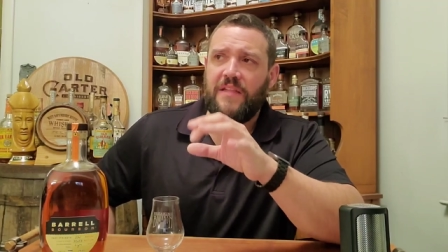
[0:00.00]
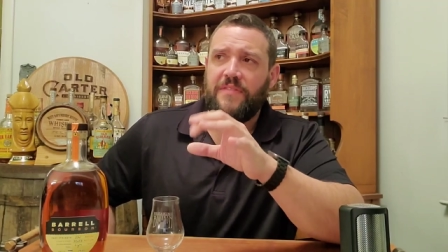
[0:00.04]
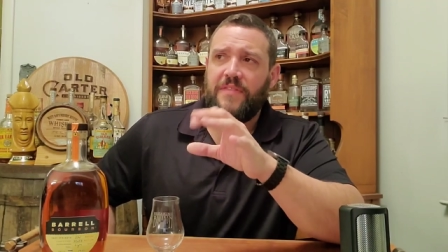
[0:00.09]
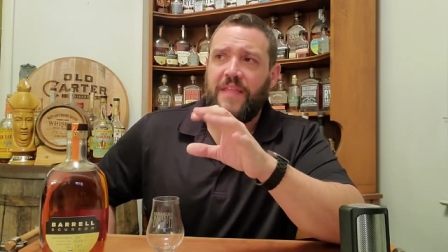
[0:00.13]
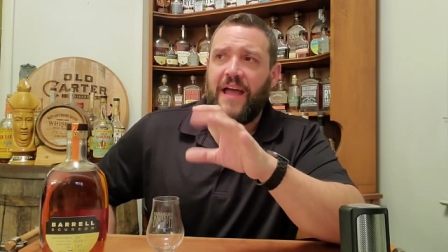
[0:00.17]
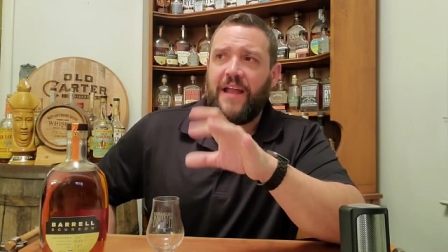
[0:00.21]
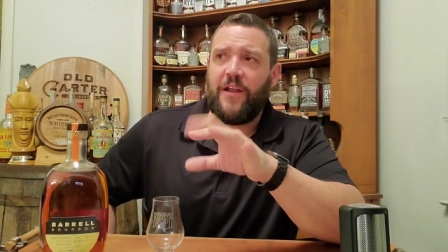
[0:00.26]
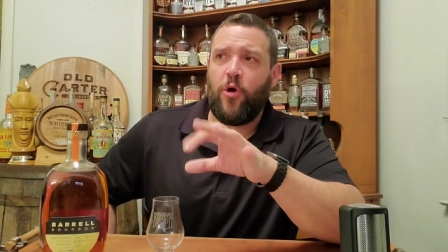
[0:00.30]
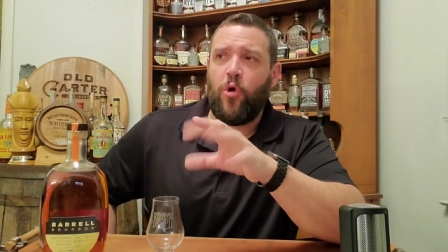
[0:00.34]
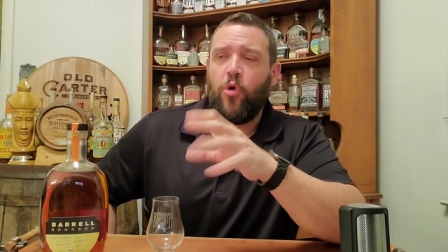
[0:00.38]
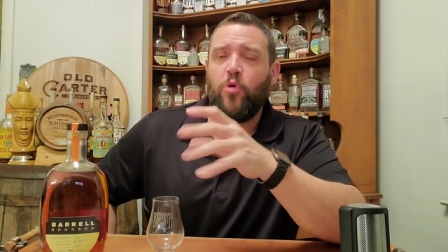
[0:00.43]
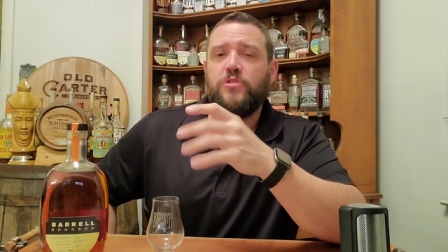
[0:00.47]

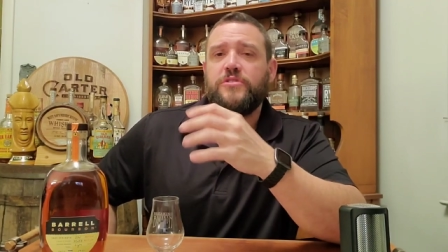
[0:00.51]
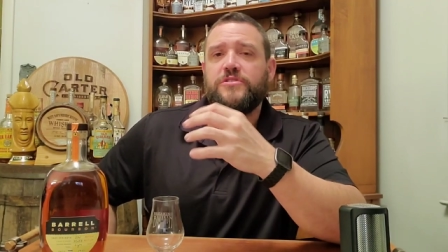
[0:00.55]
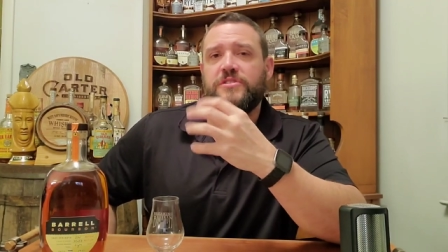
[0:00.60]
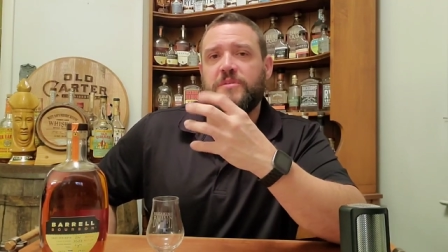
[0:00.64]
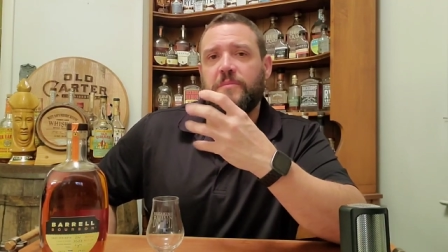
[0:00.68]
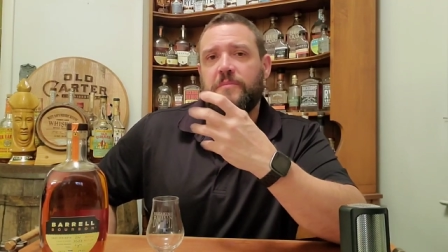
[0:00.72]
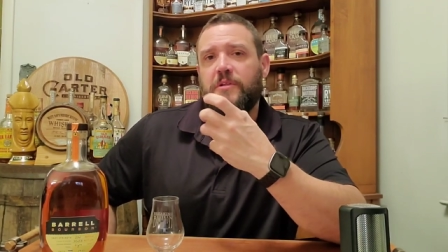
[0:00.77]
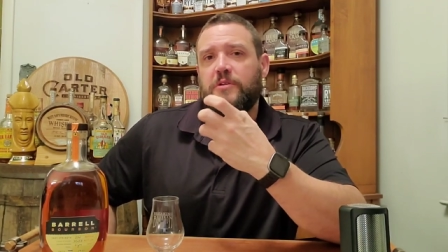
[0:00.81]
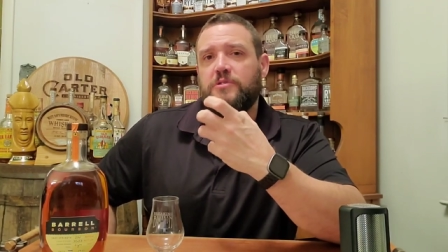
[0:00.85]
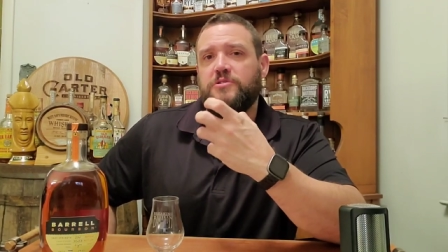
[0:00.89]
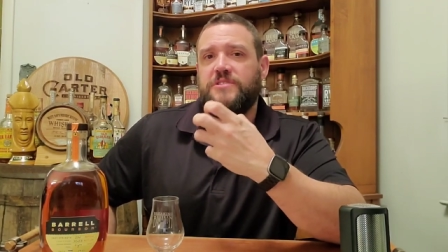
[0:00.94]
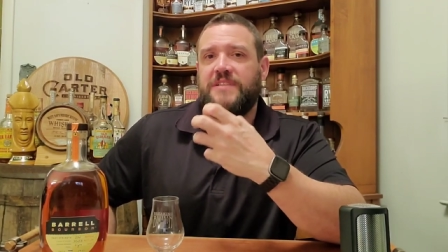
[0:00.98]
that oak,
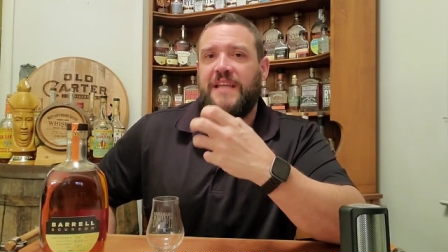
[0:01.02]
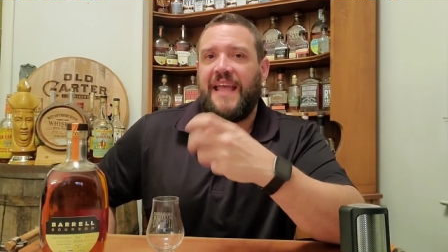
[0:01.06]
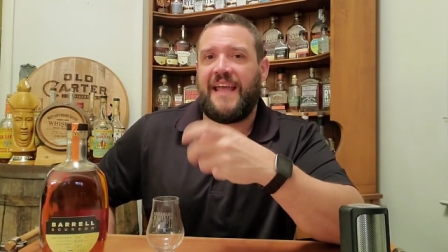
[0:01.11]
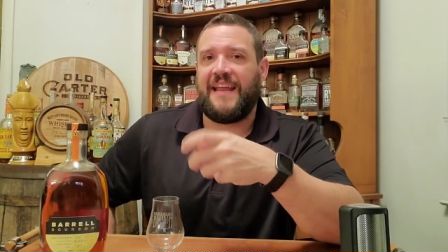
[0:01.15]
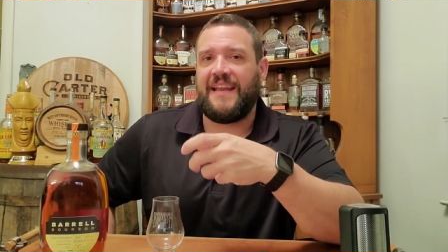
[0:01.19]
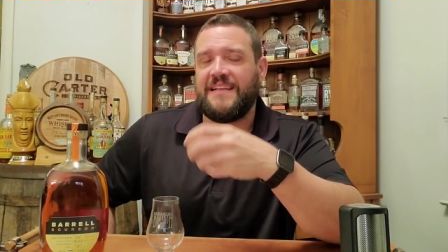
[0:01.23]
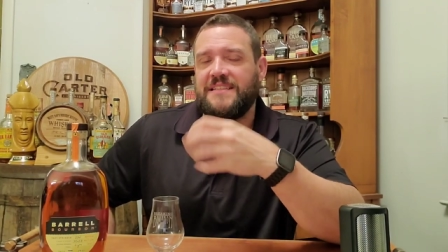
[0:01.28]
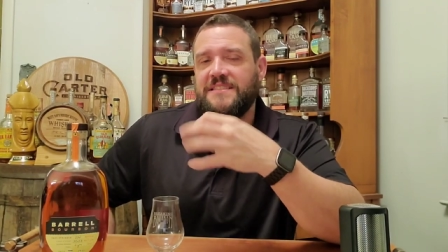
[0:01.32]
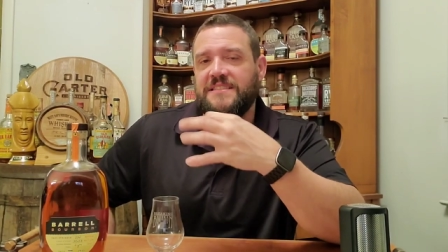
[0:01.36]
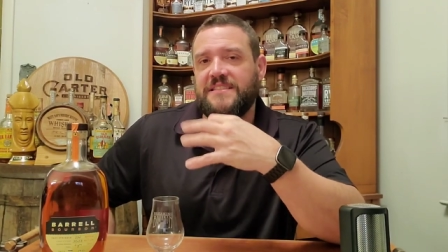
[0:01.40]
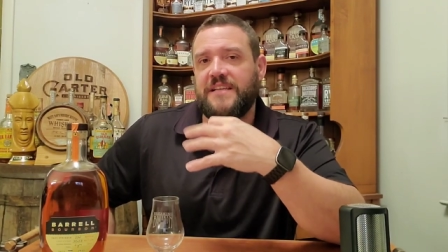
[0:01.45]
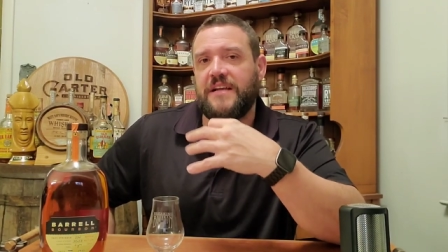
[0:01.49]
some of those
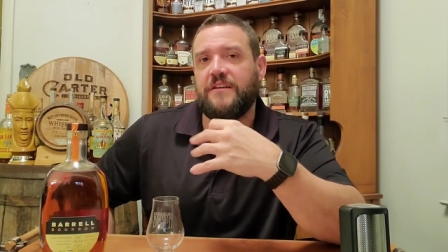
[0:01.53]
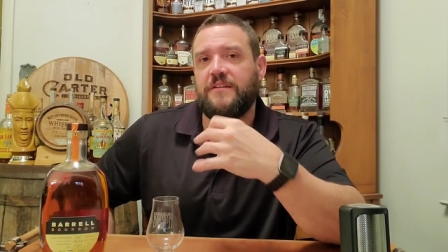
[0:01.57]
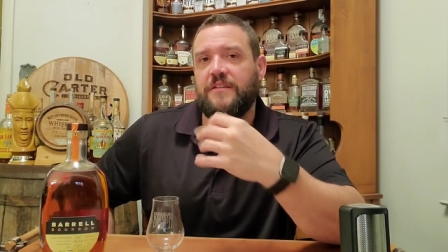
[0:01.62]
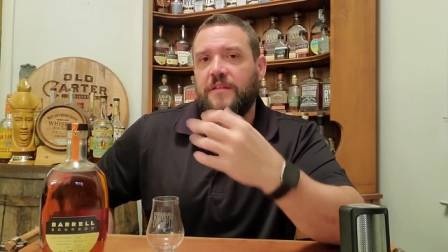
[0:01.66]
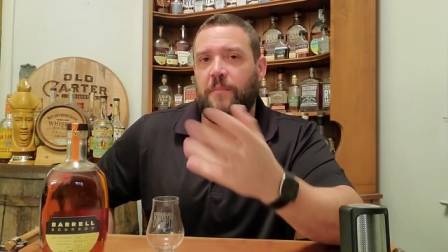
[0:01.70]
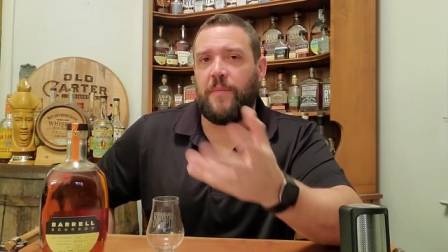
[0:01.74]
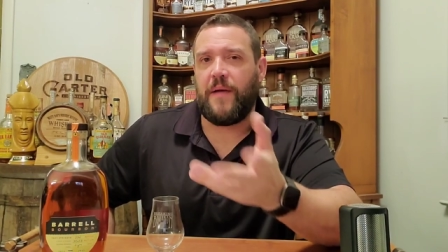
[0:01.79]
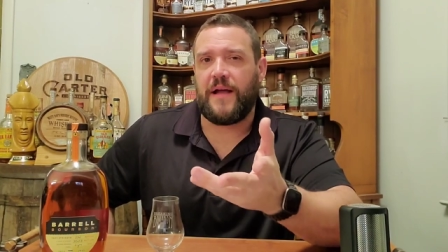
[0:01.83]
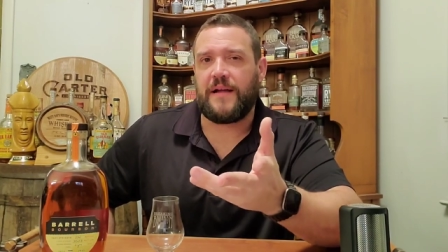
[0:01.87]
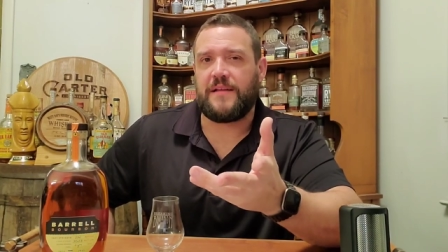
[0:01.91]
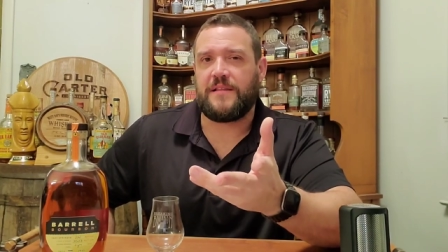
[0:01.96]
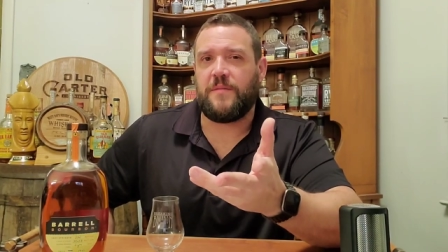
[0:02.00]
tannins there in
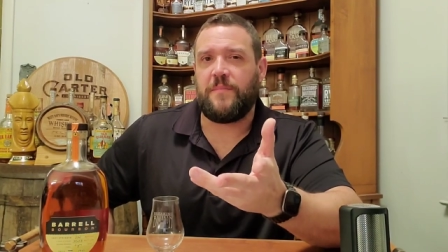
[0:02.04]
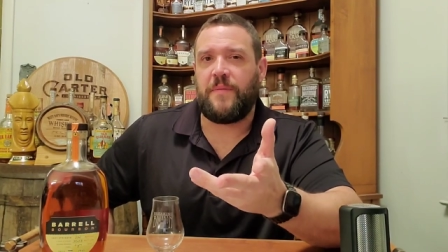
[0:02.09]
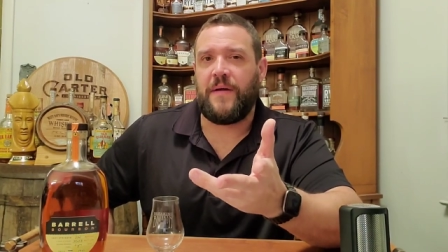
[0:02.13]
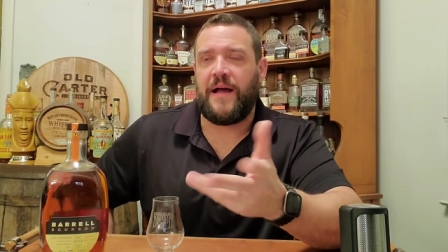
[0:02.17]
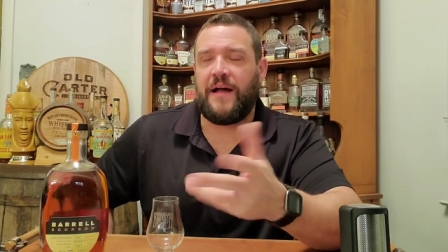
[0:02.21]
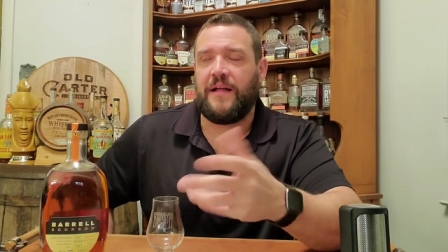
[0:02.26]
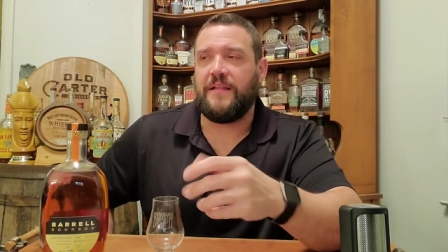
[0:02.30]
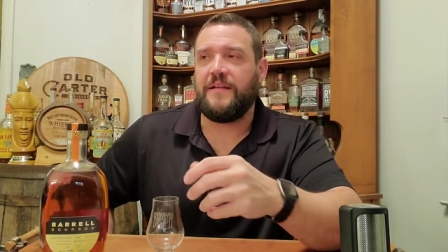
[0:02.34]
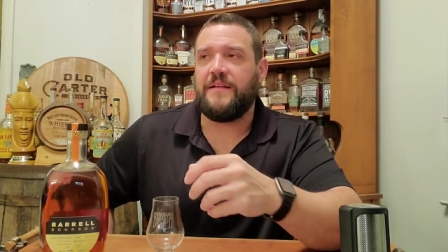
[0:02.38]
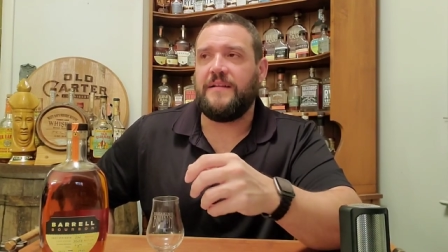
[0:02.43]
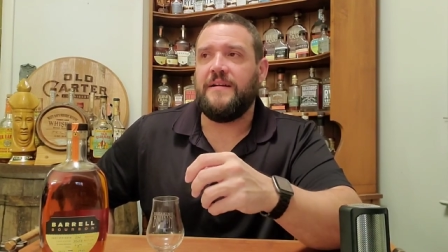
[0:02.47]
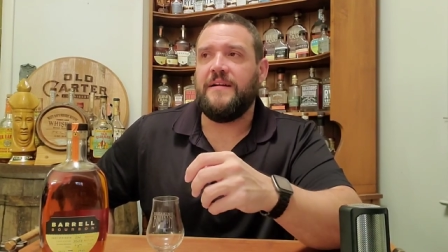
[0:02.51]
the back of the
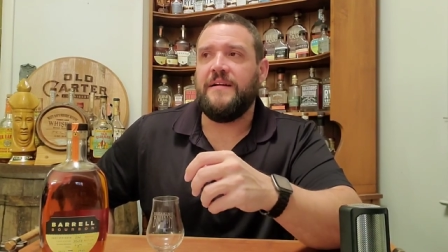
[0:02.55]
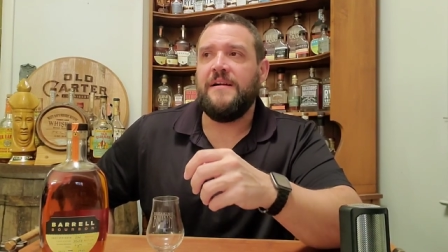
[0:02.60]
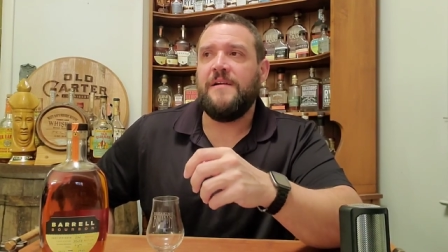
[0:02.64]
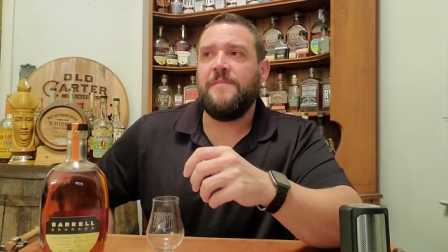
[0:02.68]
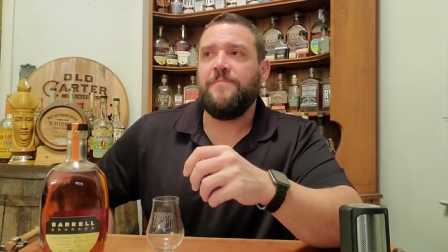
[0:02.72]
palate.